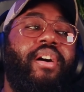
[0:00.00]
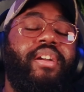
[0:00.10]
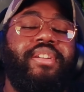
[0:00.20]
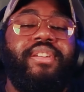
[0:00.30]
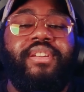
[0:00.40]

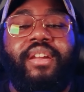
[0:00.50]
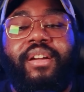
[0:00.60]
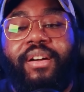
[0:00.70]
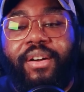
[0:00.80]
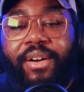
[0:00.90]

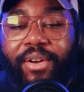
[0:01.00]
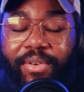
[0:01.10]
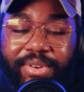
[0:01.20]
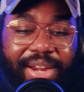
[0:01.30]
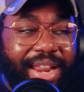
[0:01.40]

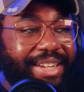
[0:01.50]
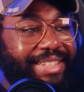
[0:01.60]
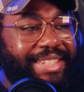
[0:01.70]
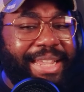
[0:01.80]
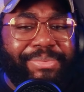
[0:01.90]
No, not a
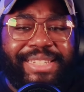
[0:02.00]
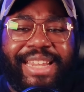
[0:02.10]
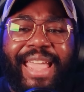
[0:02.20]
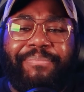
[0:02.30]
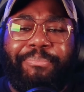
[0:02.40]

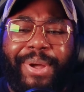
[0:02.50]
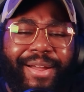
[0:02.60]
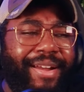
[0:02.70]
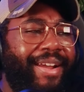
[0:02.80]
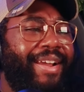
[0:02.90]
dipset
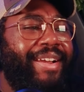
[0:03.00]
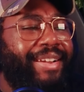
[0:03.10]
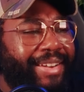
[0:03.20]
bar.